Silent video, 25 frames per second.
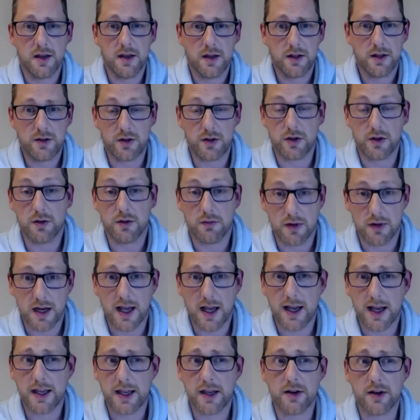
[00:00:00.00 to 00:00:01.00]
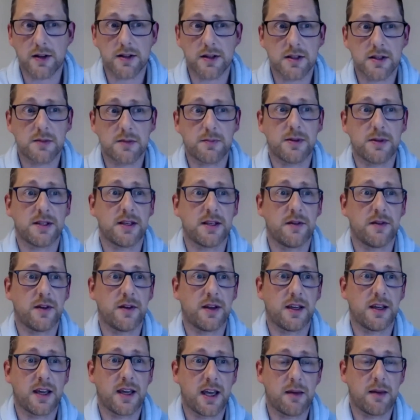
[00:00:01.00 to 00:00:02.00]
Do you rely on
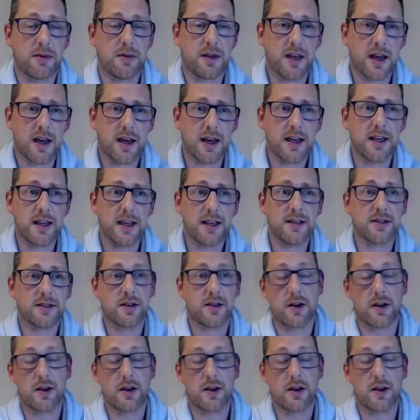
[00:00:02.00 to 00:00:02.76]
specific KPIs?